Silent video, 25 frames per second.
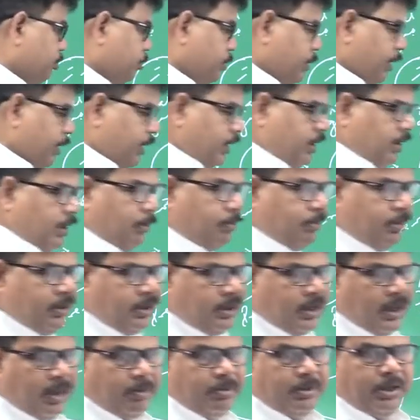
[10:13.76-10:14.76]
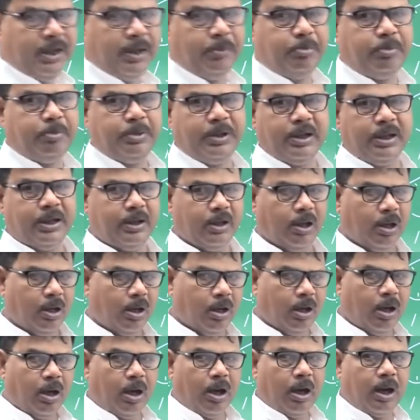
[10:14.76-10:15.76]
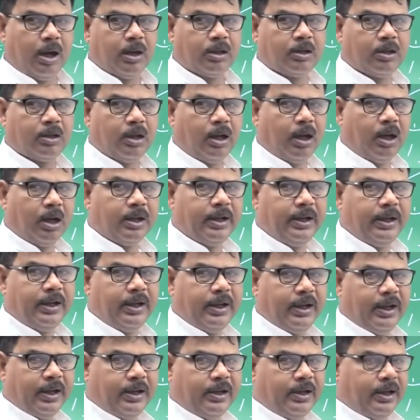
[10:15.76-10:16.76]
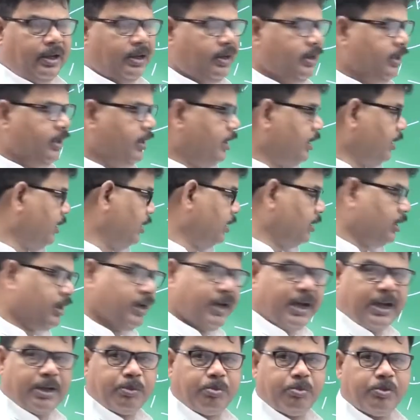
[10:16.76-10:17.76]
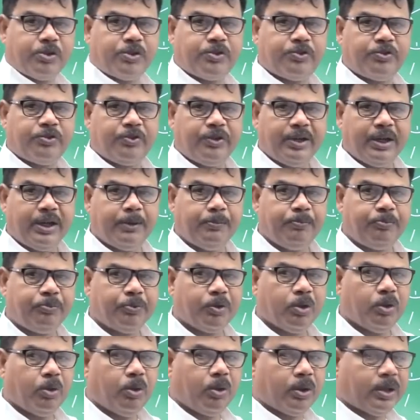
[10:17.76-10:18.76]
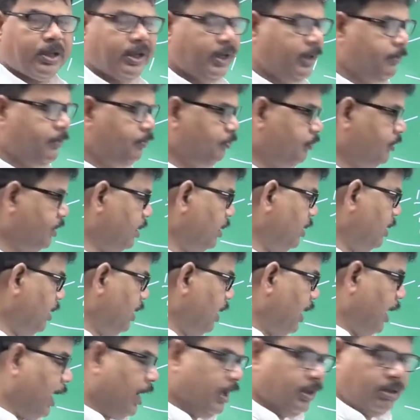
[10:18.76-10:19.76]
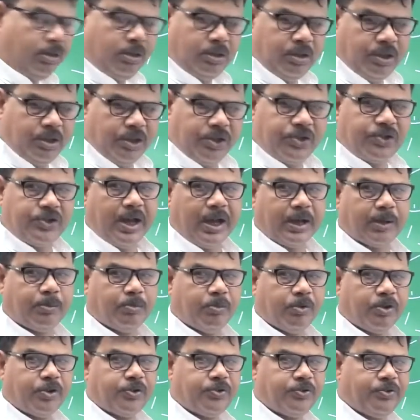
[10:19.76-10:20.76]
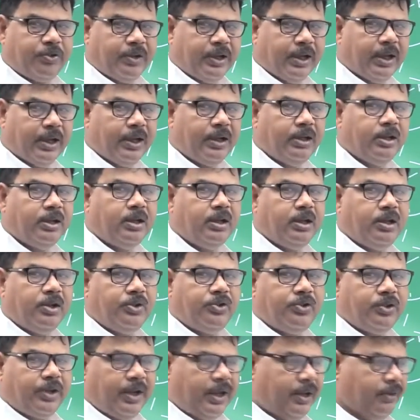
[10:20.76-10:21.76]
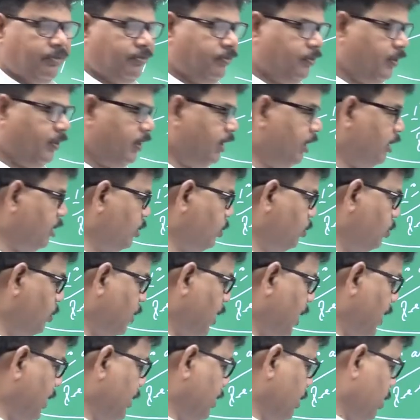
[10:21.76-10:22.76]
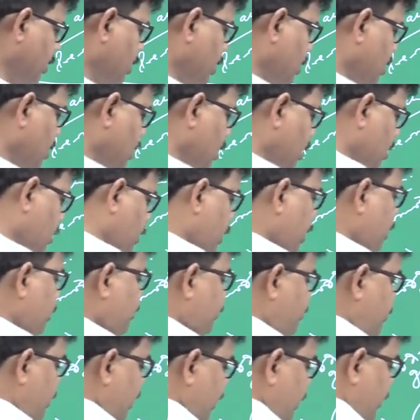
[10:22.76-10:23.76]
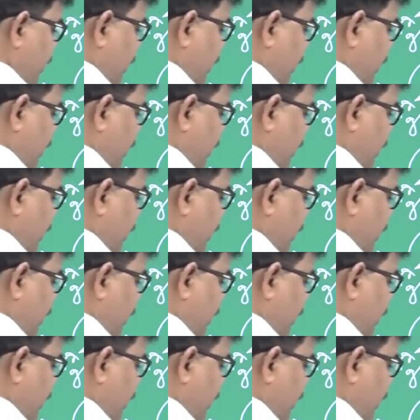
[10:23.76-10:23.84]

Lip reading: pre-Cambrian period, Earth again attended another atmosphere, okay? And this atmosphere is referred to as tertiary